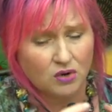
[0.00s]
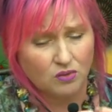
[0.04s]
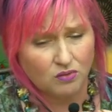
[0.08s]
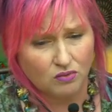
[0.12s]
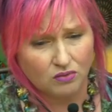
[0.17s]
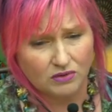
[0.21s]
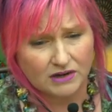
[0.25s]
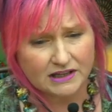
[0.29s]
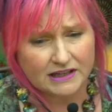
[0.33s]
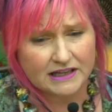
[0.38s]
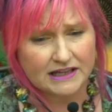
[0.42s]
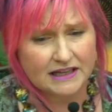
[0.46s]

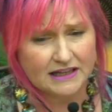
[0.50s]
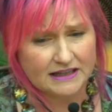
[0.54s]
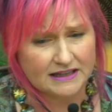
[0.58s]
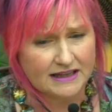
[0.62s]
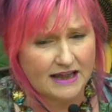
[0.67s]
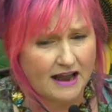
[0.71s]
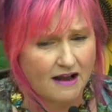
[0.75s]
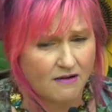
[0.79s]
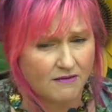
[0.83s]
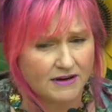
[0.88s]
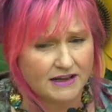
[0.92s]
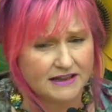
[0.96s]
really
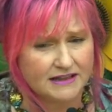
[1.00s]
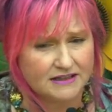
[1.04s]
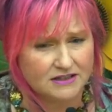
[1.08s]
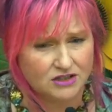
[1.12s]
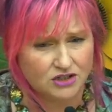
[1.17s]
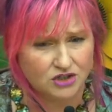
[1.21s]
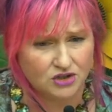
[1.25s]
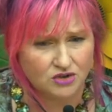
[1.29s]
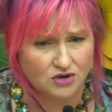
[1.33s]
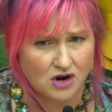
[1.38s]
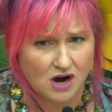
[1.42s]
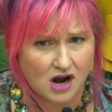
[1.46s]
allowing this
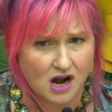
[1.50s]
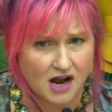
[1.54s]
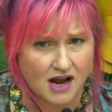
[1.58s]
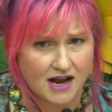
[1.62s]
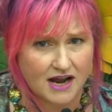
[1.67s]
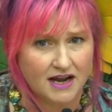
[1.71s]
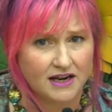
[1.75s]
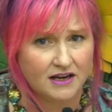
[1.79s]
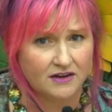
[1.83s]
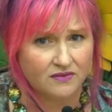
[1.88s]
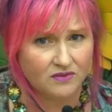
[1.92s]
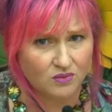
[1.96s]
to
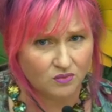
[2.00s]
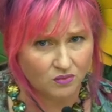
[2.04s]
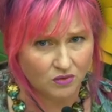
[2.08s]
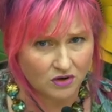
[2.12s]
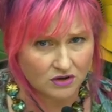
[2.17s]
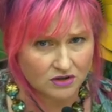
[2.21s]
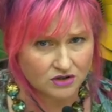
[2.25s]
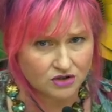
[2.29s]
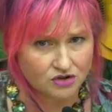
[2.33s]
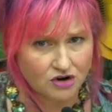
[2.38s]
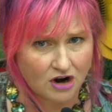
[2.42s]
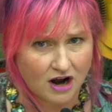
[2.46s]
dry. And if it
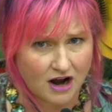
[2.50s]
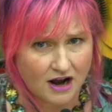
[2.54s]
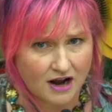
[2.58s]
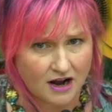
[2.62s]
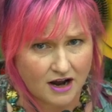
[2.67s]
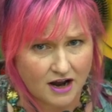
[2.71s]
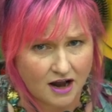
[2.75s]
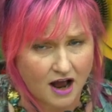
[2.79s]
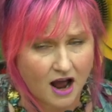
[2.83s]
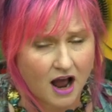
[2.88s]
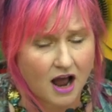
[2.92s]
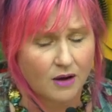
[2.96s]
weren't
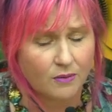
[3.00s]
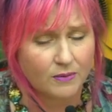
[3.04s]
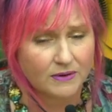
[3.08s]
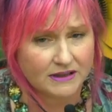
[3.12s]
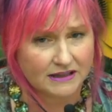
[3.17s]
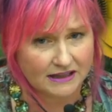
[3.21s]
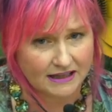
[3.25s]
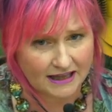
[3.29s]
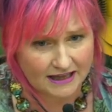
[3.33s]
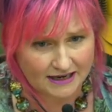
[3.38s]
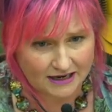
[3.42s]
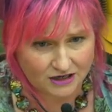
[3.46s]
dry, I
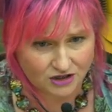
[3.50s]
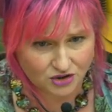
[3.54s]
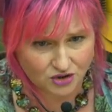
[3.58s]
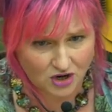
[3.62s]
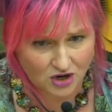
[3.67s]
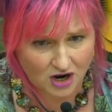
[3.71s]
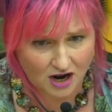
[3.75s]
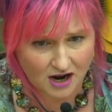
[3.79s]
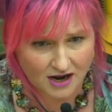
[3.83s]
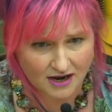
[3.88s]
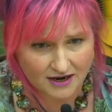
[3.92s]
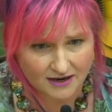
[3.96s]
would let it
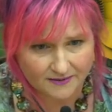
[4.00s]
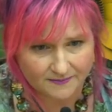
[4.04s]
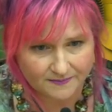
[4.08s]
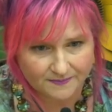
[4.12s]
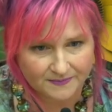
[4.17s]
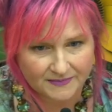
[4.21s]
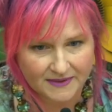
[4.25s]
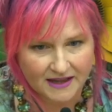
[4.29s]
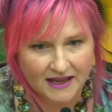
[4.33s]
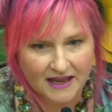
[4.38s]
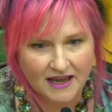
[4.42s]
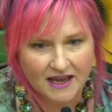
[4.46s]
dry.
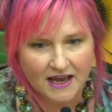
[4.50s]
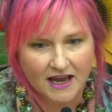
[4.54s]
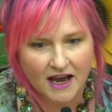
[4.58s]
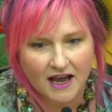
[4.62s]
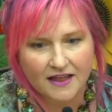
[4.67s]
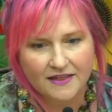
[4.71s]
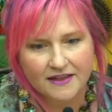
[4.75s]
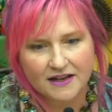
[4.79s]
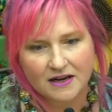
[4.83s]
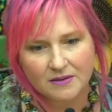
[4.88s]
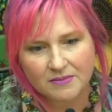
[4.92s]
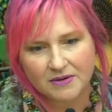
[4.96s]

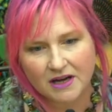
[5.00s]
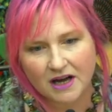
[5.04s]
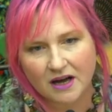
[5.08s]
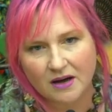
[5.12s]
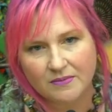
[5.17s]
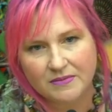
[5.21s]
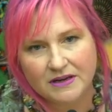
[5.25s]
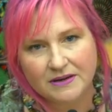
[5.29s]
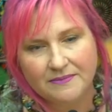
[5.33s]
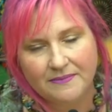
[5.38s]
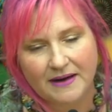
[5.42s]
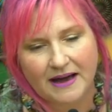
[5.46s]
And then I'm
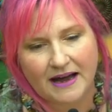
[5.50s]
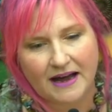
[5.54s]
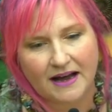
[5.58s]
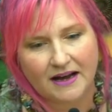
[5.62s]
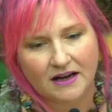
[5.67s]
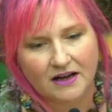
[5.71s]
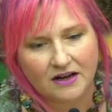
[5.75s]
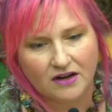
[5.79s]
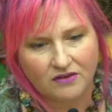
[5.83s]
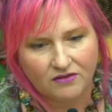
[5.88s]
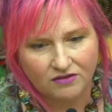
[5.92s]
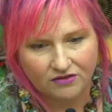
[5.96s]
coming
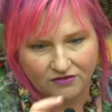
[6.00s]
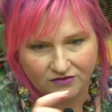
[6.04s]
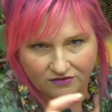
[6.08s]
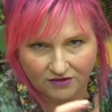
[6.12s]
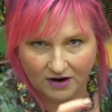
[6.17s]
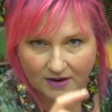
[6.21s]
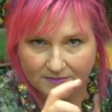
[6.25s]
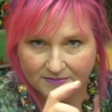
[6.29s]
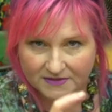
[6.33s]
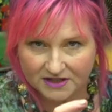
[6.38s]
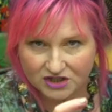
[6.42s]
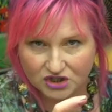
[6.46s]
back
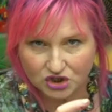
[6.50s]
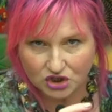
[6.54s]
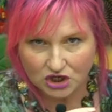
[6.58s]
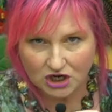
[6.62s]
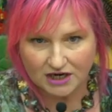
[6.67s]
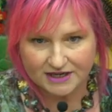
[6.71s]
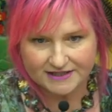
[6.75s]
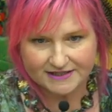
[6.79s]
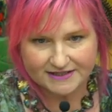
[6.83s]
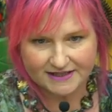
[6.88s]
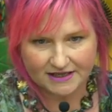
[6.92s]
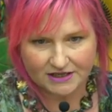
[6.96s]
from this
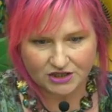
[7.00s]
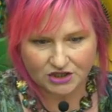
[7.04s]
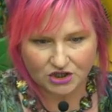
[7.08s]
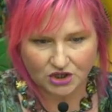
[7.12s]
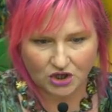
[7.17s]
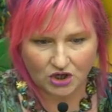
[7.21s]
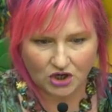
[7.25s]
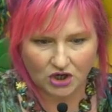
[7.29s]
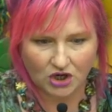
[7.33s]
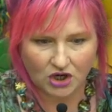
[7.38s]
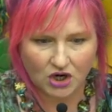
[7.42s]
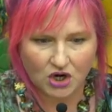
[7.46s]
dry
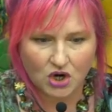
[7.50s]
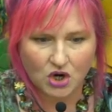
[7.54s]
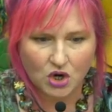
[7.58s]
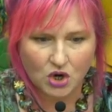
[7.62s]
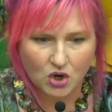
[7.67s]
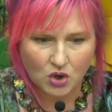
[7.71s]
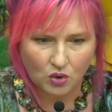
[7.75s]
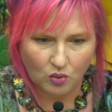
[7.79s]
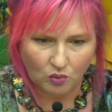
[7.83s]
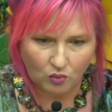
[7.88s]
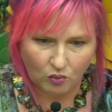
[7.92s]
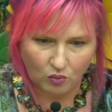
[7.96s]
center,
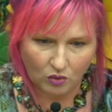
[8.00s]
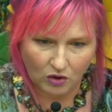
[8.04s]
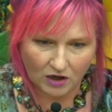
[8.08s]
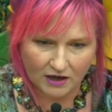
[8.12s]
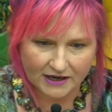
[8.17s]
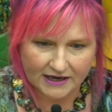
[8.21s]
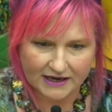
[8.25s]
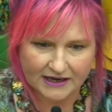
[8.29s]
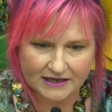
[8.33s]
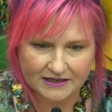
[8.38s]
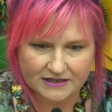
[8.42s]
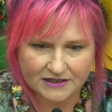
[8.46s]

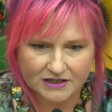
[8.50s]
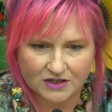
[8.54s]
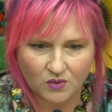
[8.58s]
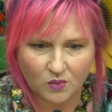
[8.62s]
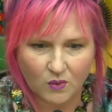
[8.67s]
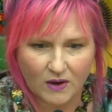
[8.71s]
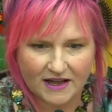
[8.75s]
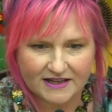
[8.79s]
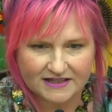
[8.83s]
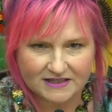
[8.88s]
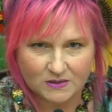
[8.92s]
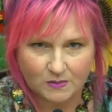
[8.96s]
working into the
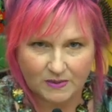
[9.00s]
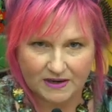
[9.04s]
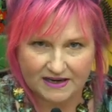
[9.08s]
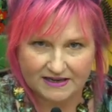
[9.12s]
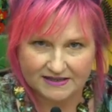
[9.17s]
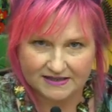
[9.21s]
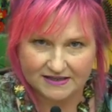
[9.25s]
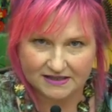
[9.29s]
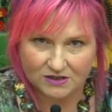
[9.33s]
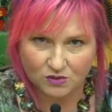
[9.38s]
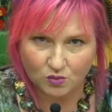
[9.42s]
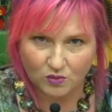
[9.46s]
wet
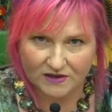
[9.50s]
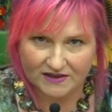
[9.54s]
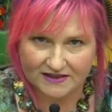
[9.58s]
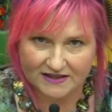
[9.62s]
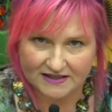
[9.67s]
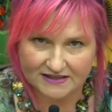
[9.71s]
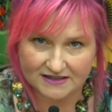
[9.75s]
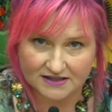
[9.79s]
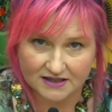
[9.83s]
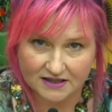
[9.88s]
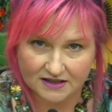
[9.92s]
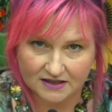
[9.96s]
spaces with
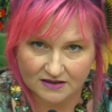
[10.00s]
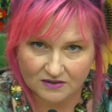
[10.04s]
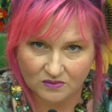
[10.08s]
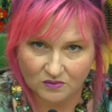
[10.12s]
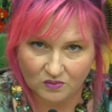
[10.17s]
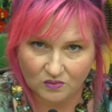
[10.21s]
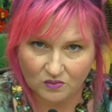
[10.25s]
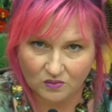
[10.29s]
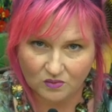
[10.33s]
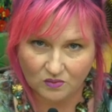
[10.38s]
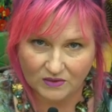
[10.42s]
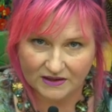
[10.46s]
this,
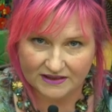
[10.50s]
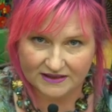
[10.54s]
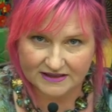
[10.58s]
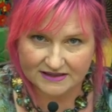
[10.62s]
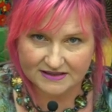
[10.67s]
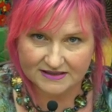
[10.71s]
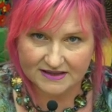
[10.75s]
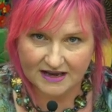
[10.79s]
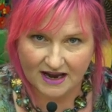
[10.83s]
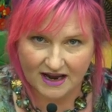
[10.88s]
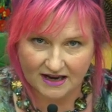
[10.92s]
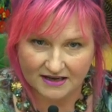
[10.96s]
with
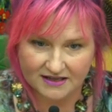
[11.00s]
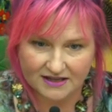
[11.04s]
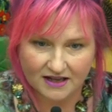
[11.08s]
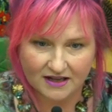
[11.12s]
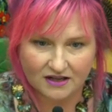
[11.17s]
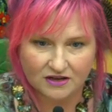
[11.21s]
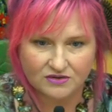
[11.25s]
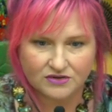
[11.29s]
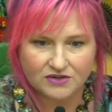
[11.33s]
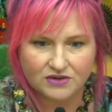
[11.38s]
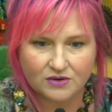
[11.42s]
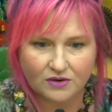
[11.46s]
this cad
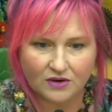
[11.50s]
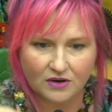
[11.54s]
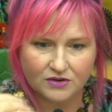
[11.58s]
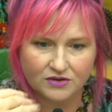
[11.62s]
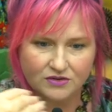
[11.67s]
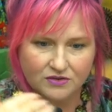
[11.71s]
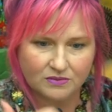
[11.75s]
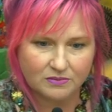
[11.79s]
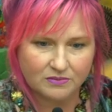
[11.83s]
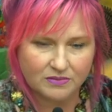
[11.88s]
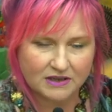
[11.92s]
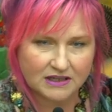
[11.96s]
yellow. So it goes
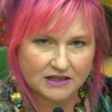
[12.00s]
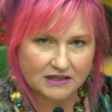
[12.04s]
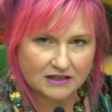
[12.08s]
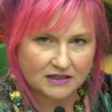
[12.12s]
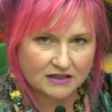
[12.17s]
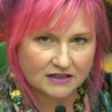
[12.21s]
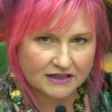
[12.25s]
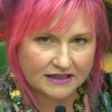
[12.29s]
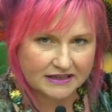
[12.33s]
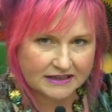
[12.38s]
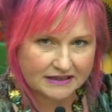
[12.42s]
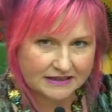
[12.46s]
from being a
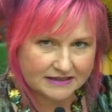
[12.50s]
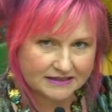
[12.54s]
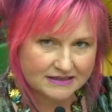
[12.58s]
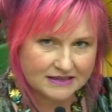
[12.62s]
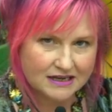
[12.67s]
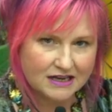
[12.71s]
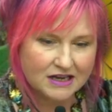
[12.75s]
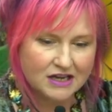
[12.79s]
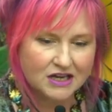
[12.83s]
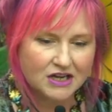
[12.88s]
glaze